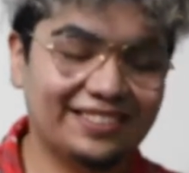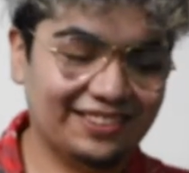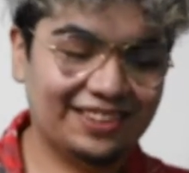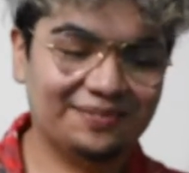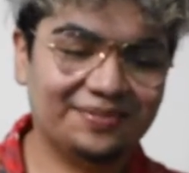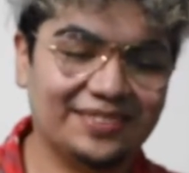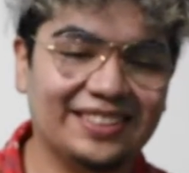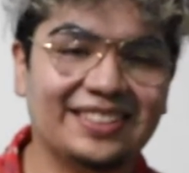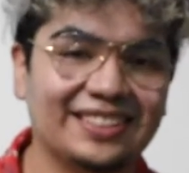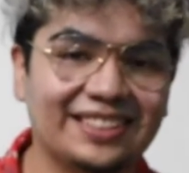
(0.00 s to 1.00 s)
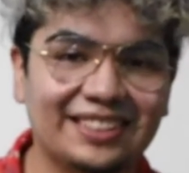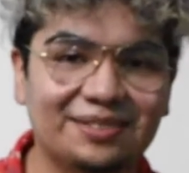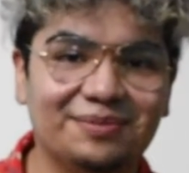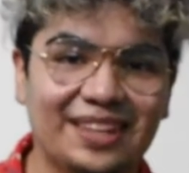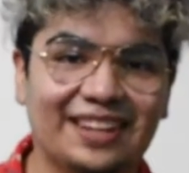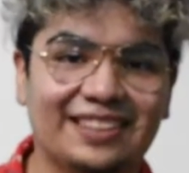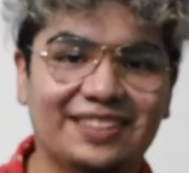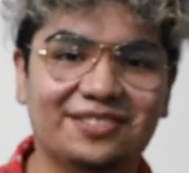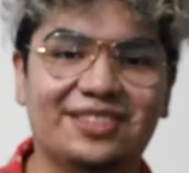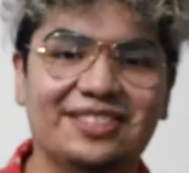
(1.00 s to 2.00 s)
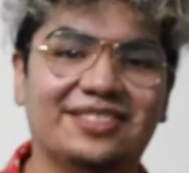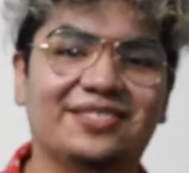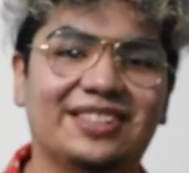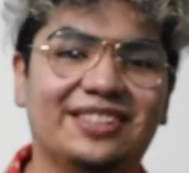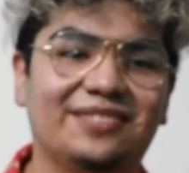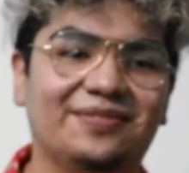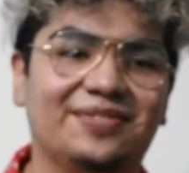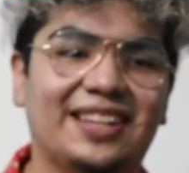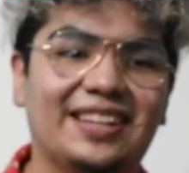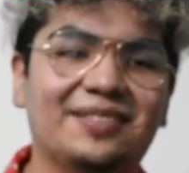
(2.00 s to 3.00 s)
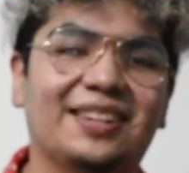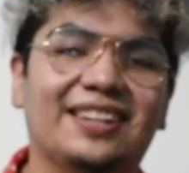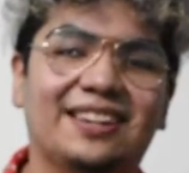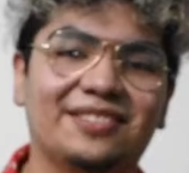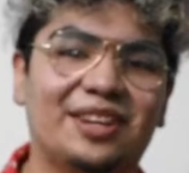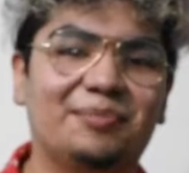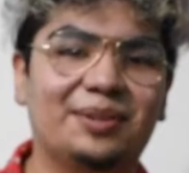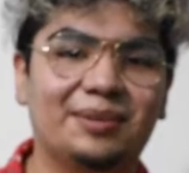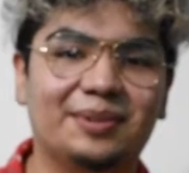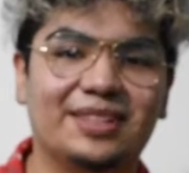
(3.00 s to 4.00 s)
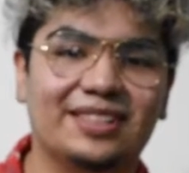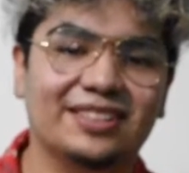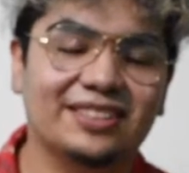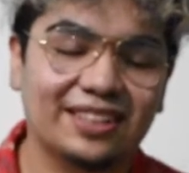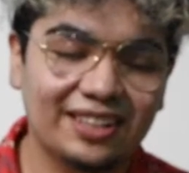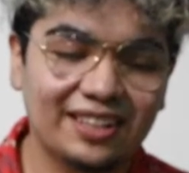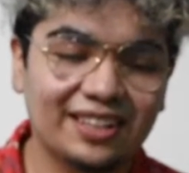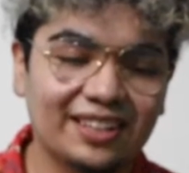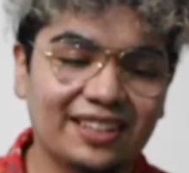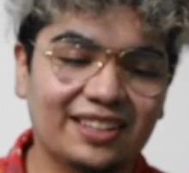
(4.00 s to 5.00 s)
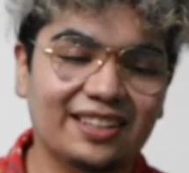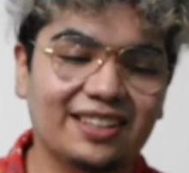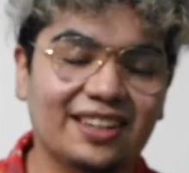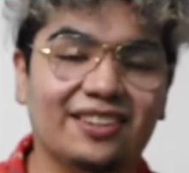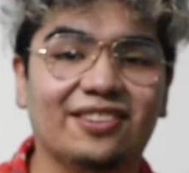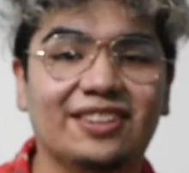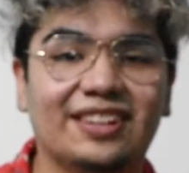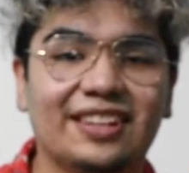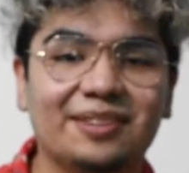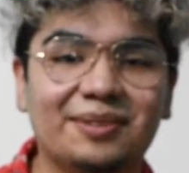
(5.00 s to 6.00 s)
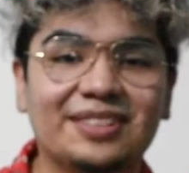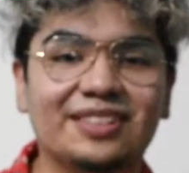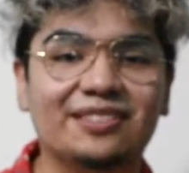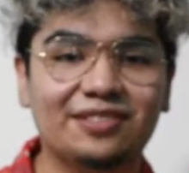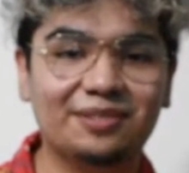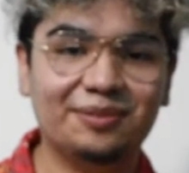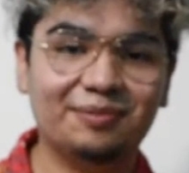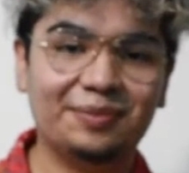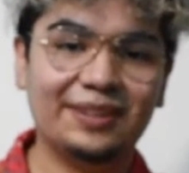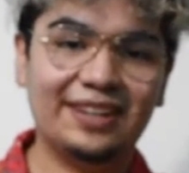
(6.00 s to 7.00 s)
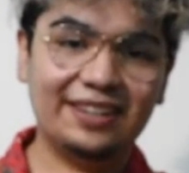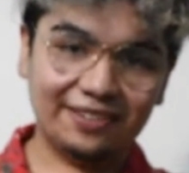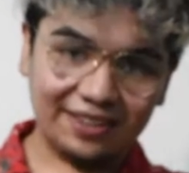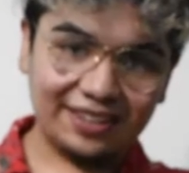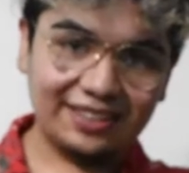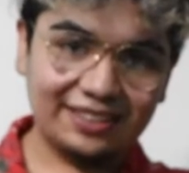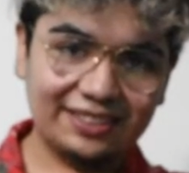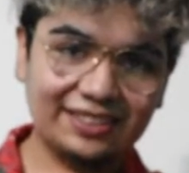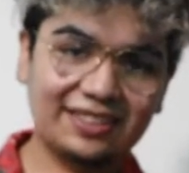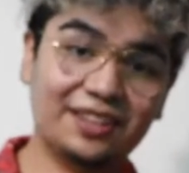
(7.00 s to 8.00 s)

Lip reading: Okay, yeah, thanks for watching this video. I keep getting off topic because I don't know how to handle myself. But anyways,